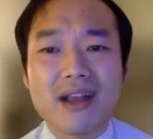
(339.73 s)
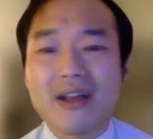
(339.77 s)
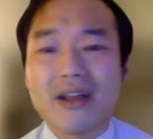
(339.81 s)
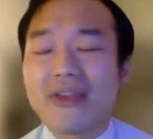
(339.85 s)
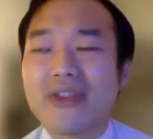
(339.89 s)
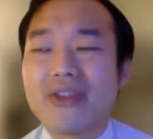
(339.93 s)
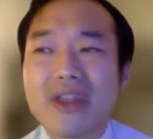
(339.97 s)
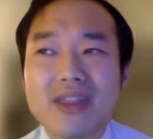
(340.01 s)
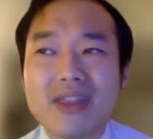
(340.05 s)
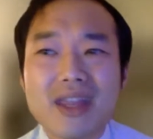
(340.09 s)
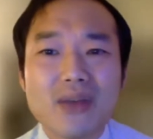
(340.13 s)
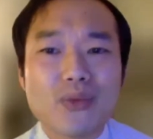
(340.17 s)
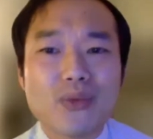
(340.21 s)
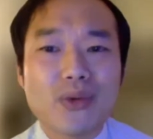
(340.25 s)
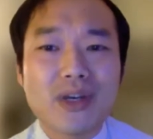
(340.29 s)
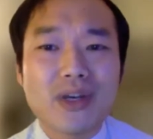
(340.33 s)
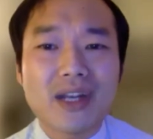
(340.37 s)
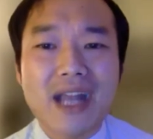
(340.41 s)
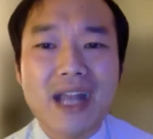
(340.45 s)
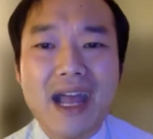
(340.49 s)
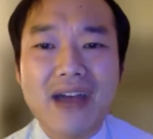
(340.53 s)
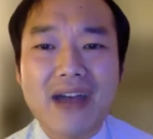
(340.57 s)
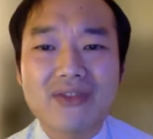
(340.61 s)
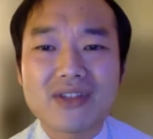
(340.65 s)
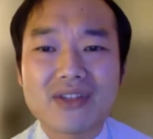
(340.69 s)
Then they wouldn't
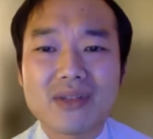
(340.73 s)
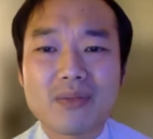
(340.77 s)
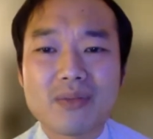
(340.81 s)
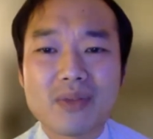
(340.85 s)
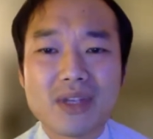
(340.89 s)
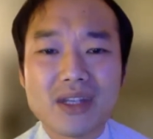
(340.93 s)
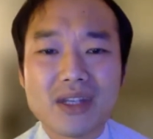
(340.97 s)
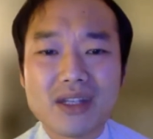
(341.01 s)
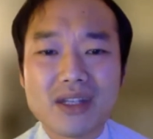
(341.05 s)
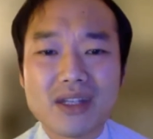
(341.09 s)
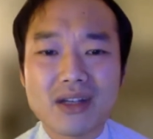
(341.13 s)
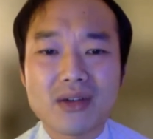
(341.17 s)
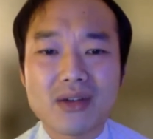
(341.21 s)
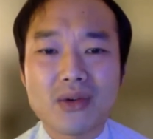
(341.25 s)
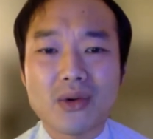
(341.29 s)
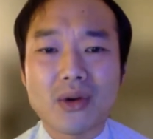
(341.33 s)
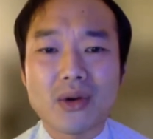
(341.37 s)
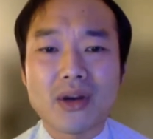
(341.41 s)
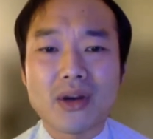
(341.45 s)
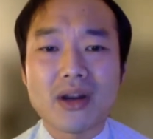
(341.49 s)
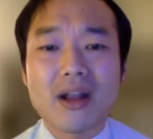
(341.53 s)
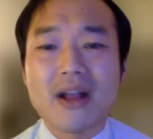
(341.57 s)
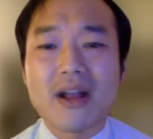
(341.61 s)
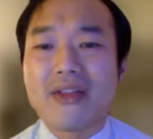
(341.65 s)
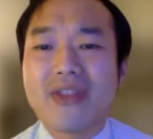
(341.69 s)
have to be in court.